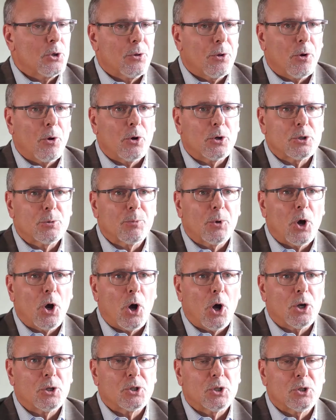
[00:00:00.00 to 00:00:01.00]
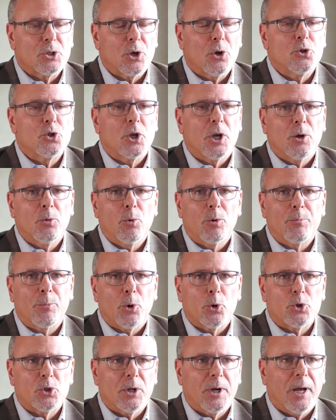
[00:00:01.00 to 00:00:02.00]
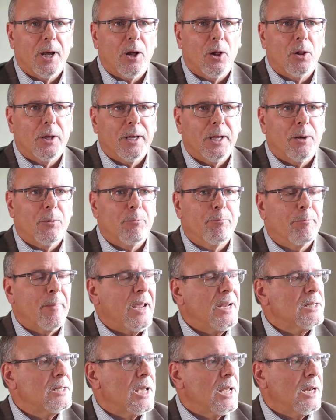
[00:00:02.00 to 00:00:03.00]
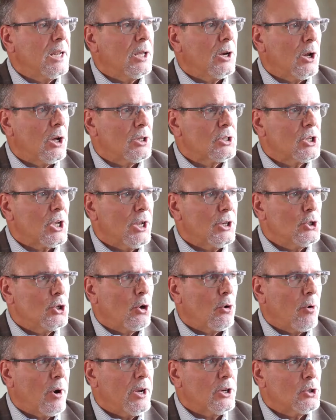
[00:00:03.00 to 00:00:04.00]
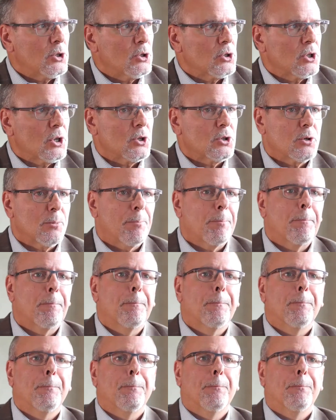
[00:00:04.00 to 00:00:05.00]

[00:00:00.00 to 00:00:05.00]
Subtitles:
so there are some costs associated with personnel in maintaining an on-site generation system.